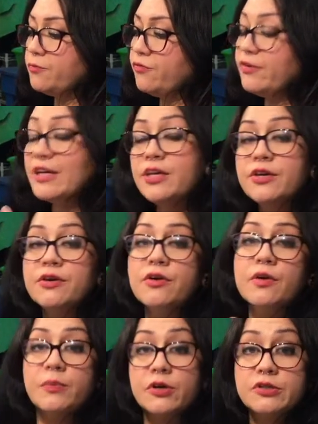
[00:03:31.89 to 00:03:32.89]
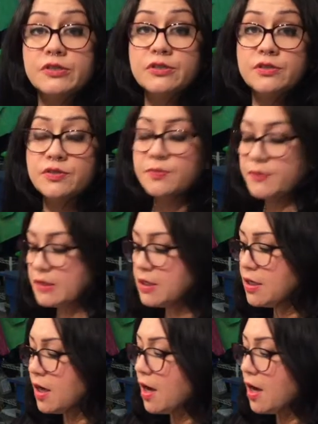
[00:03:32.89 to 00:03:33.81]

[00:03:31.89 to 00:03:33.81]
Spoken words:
figure or person to be,